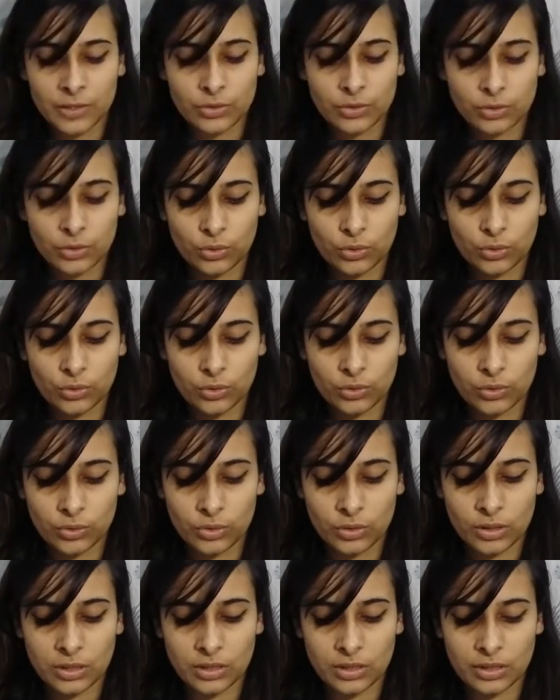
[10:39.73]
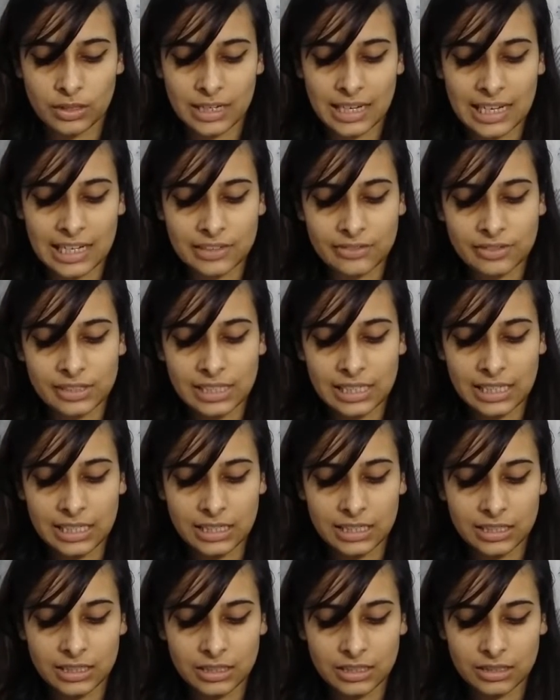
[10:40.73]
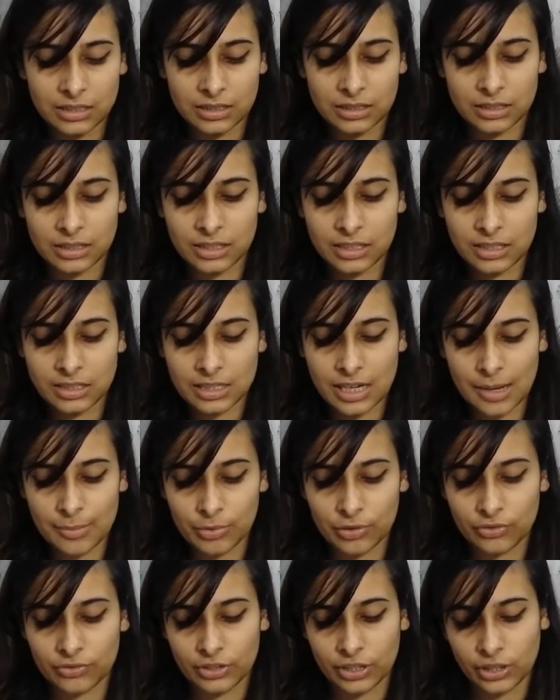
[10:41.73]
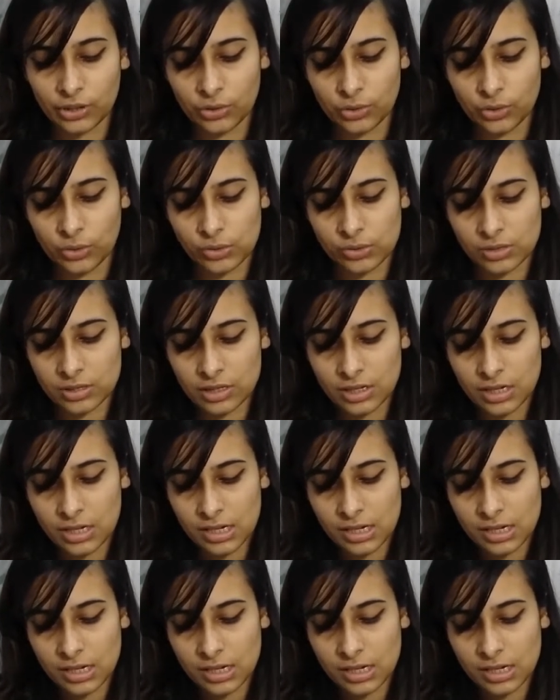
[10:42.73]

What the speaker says: So I have seen these type of videos,